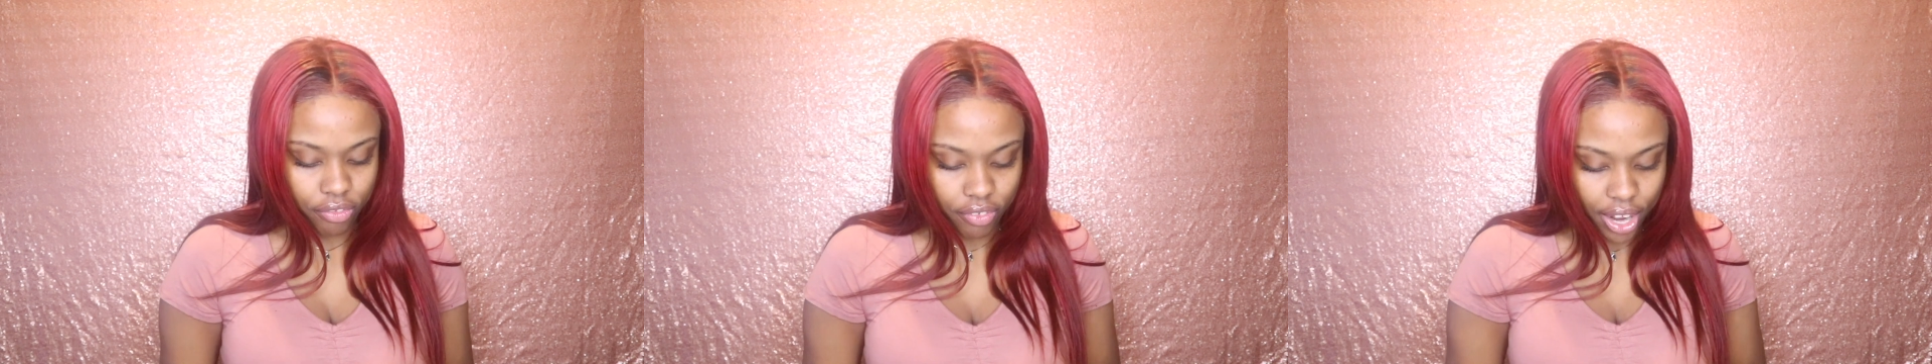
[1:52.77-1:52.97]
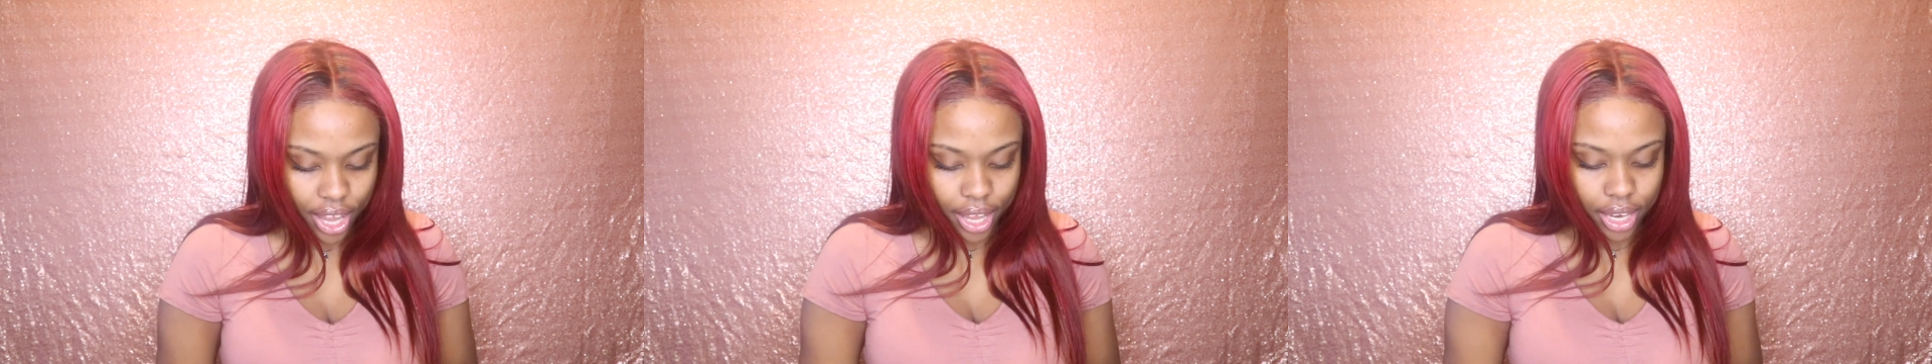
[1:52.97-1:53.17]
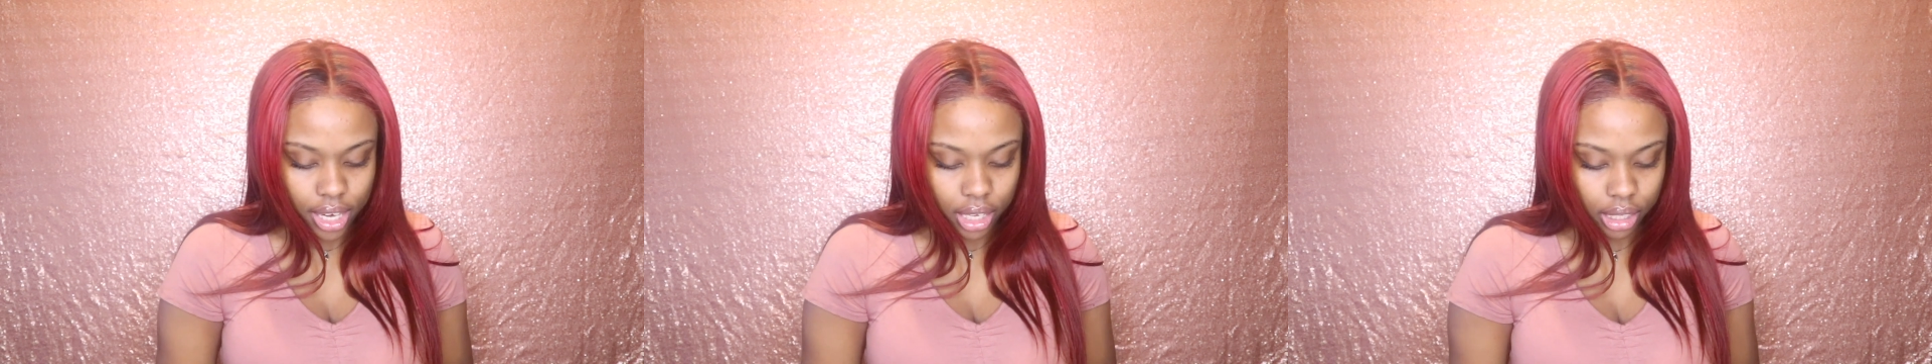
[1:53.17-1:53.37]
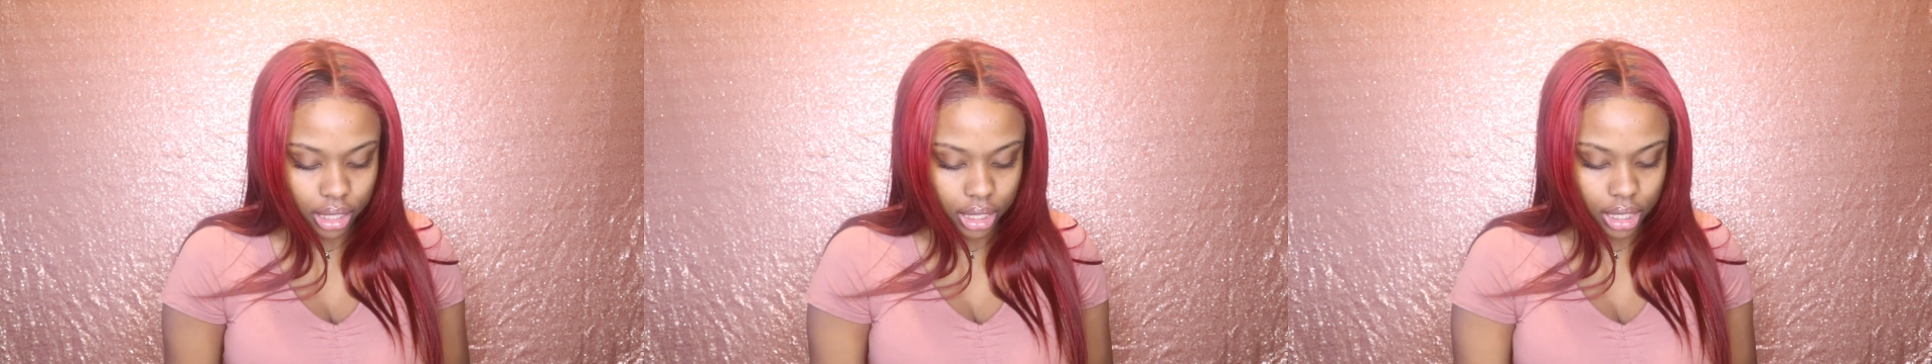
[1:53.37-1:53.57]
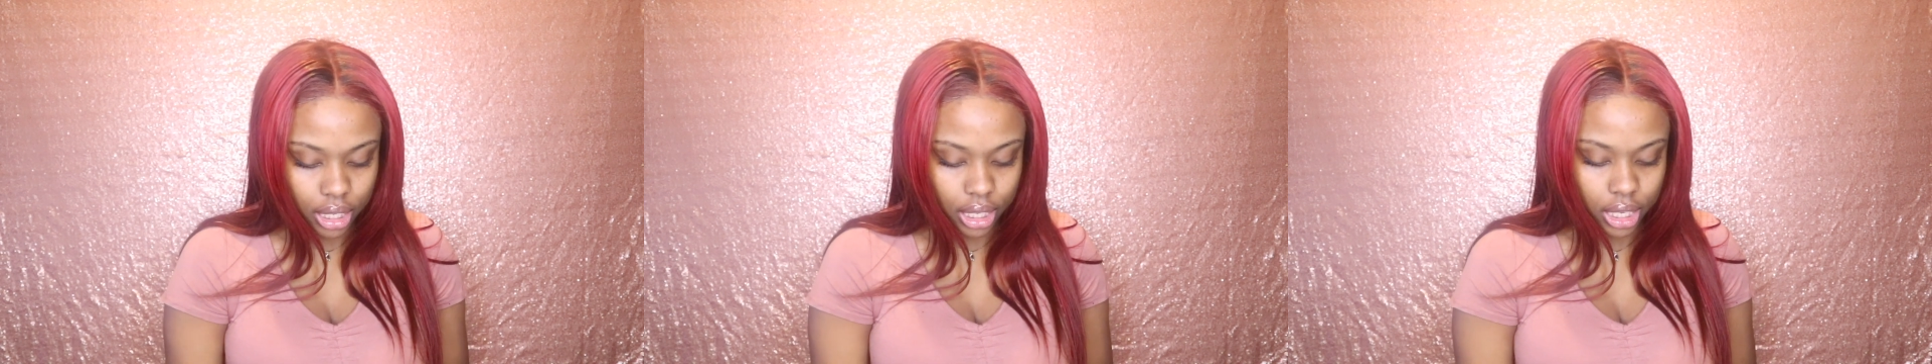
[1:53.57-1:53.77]
red
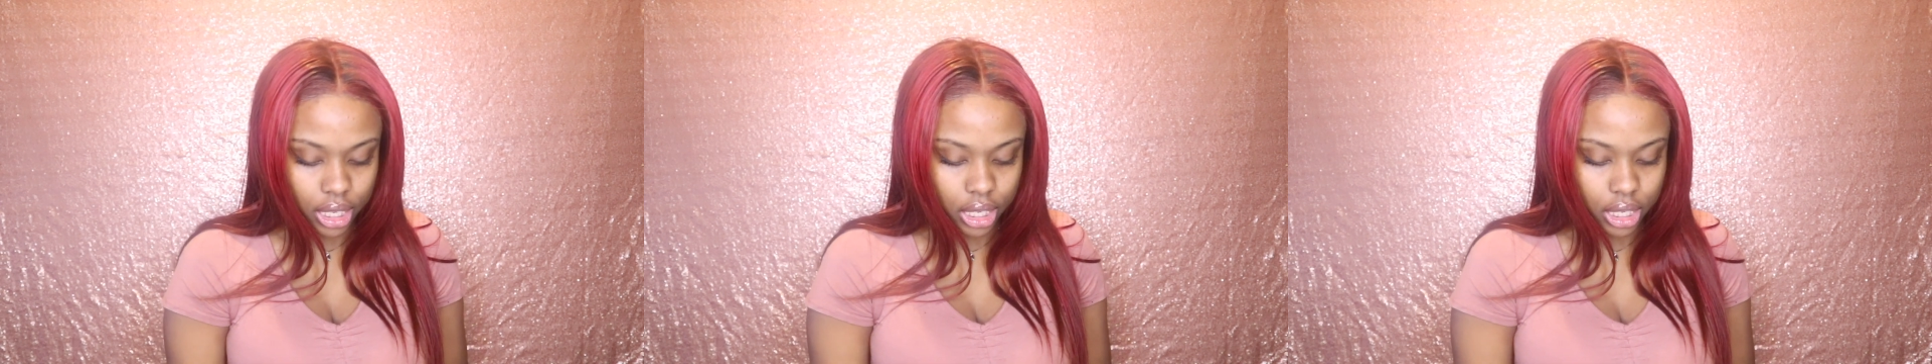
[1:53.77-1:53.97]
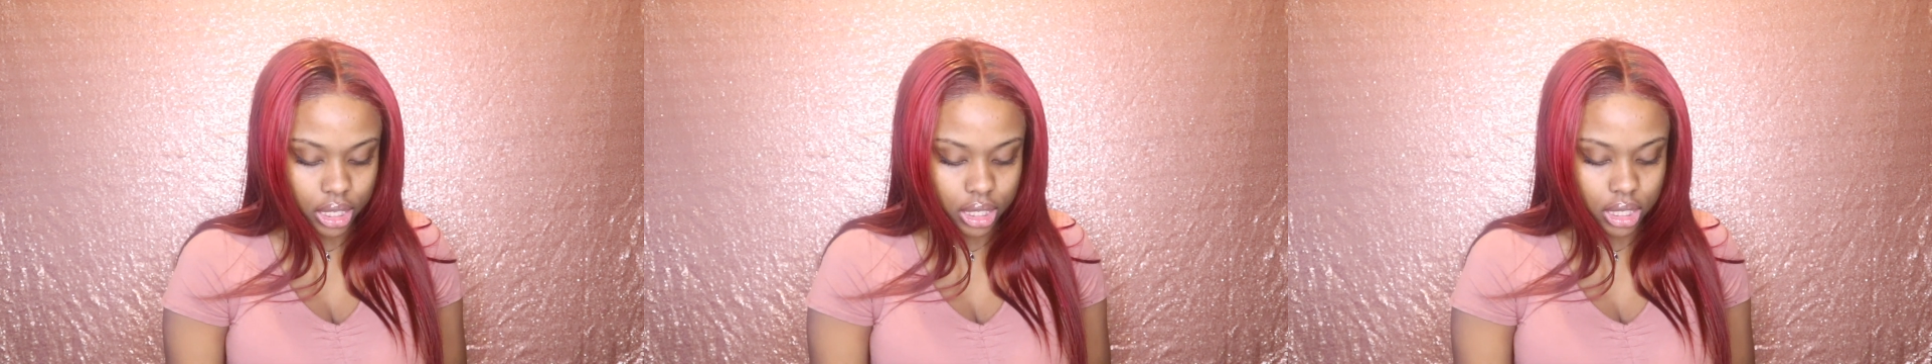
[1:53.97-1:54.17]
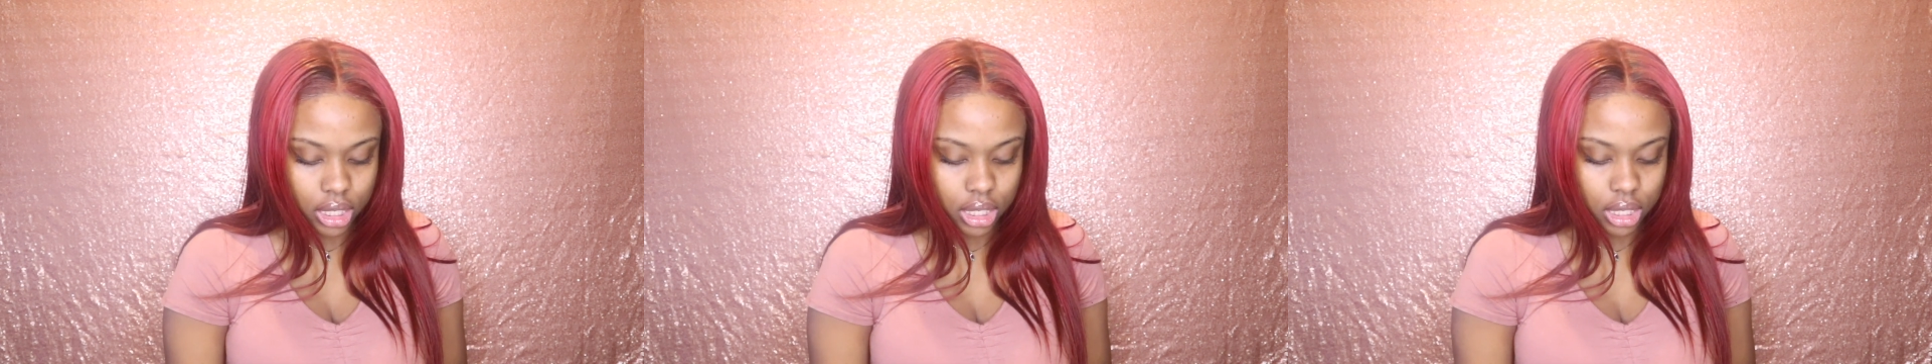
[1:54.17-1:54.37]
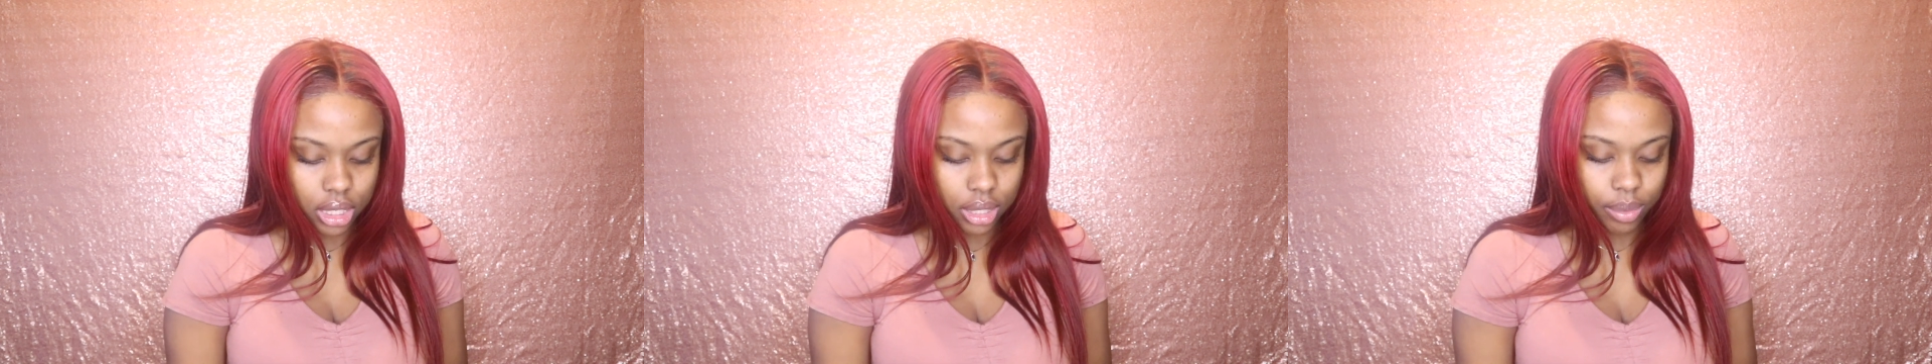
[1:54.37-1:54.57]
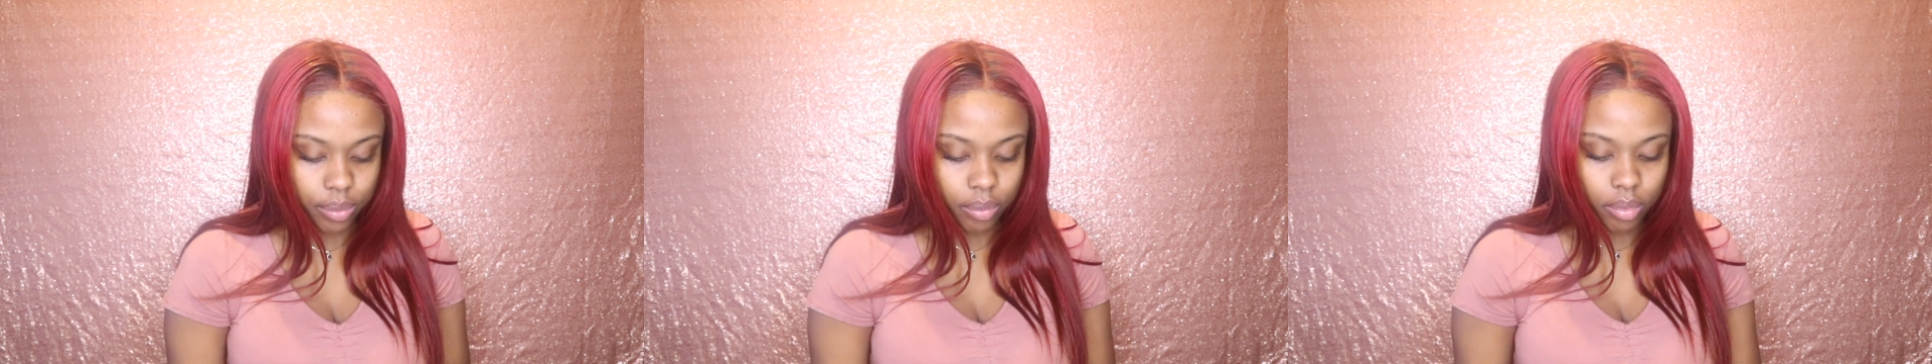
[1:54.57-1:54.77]
is